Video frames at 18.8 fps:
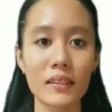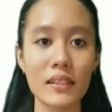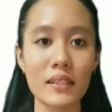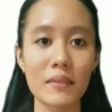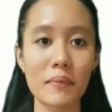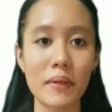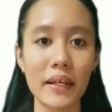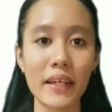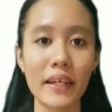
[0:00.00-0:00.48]

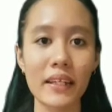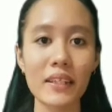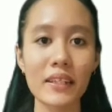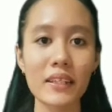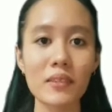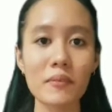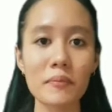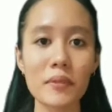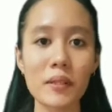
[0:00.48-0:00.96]
The
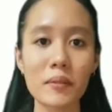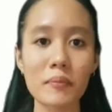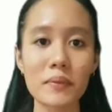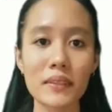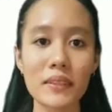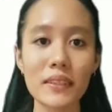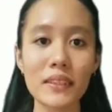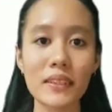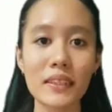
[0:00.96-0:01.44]
mechanical
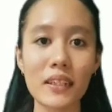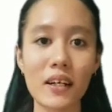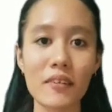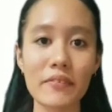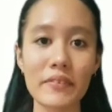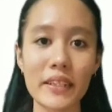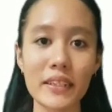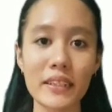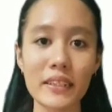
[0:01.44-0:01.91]
properties
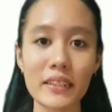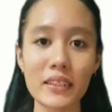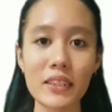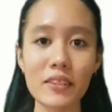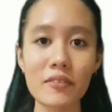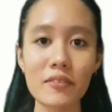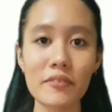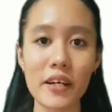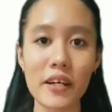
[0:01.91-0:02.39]
of
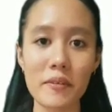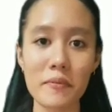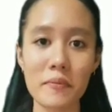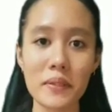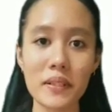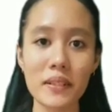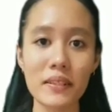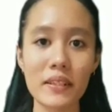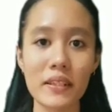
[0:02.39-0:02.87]
natural
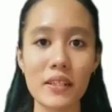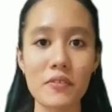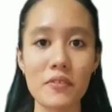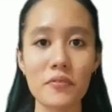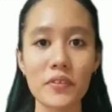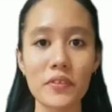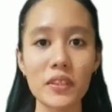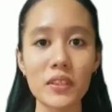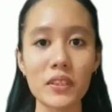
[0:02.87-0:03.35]
fiber
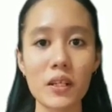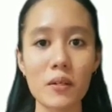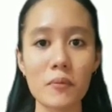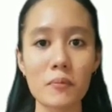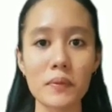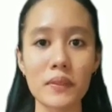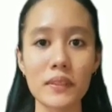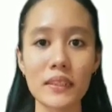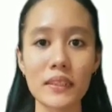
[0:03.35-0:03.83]
reinforced
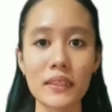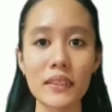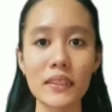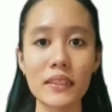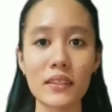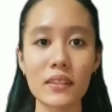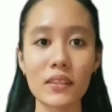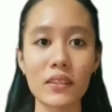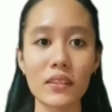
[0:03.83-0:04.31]

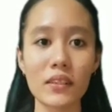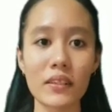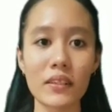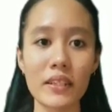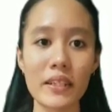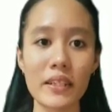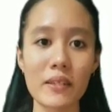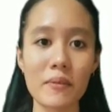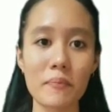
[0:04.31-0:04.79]
composites not
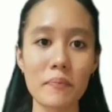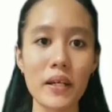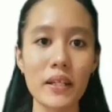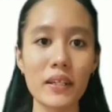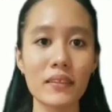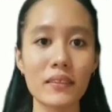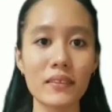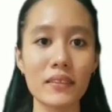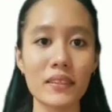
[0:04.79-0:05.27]
only
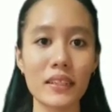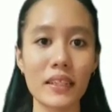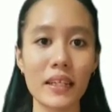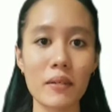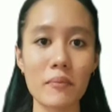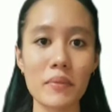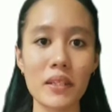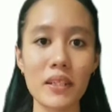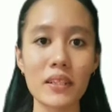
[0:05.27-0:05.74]
depend on the
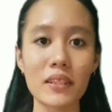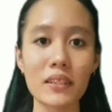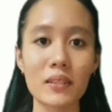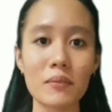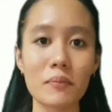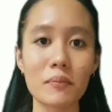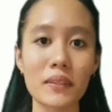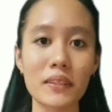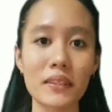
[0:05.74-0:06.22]
chemical
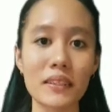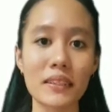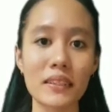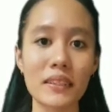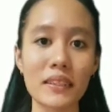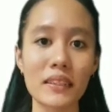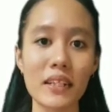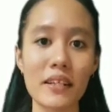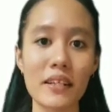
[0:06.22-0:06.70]

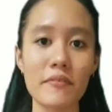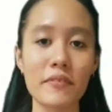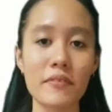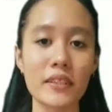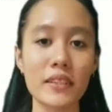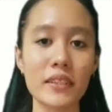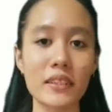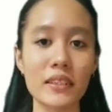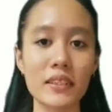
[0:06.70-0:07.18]
composition and
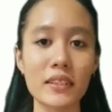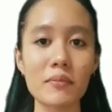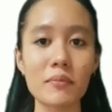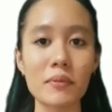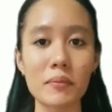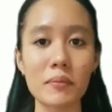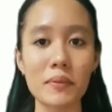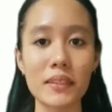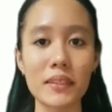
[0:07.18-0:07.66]
physical
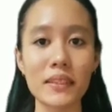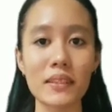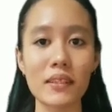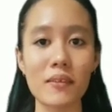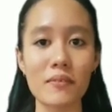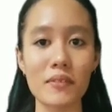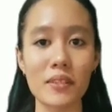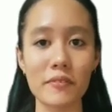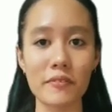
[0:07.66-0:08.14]
properties
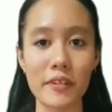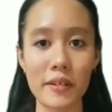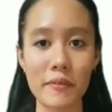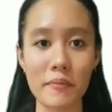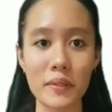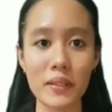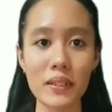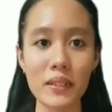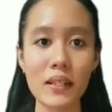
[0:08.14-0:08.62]
of the
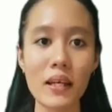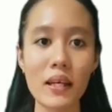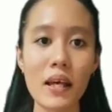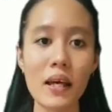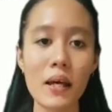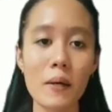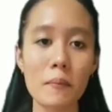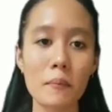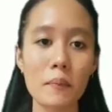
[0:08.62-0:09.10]
fiber,
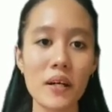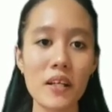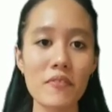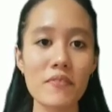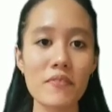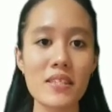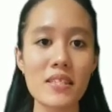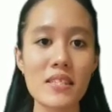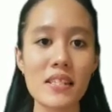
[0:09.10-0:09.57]

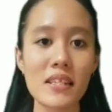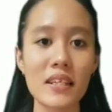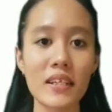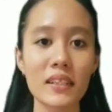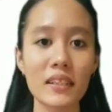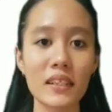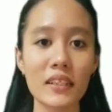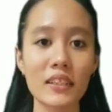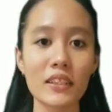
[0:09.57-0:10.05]
but
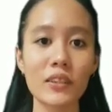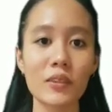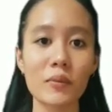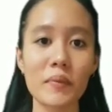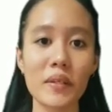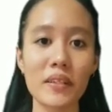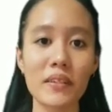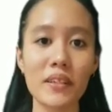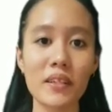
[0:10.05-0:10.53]
physical and
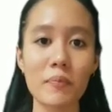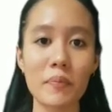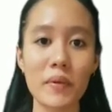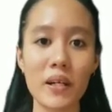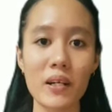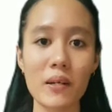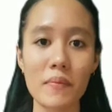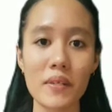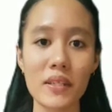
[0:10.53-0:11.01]
geometric
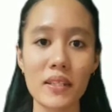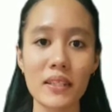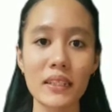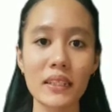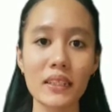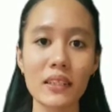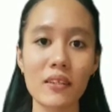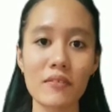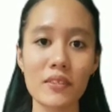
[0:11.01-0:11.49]

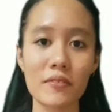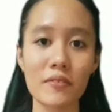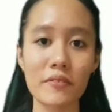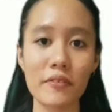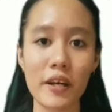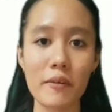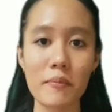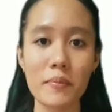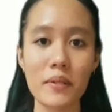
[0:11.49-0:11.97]
parameters of the
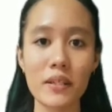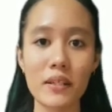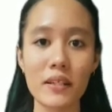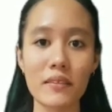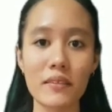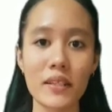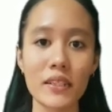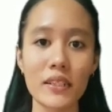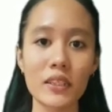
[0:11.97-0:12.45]
fiber
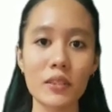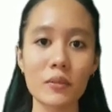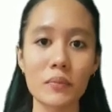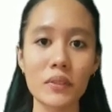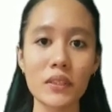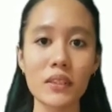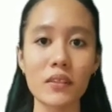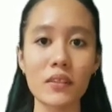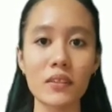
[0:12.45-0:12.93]

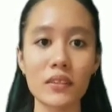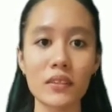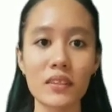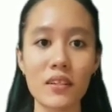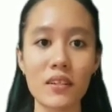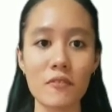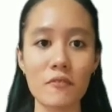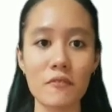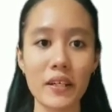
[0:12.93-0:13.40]
arrangement
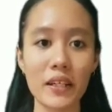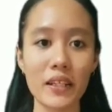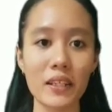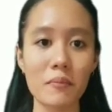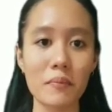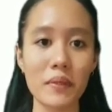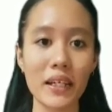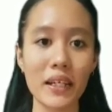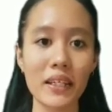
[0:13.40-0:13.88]
also
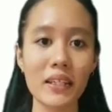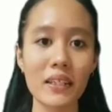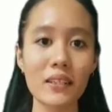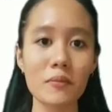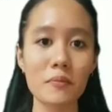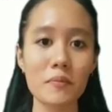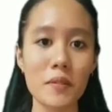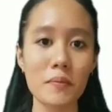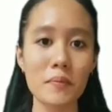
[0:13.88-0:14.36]
affect the
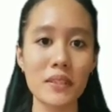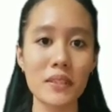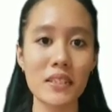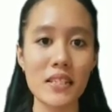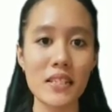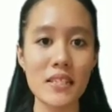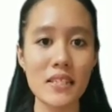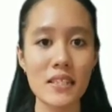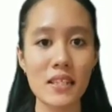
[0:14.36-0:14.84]
mechanical
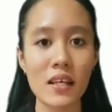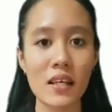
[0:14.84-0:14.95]
properties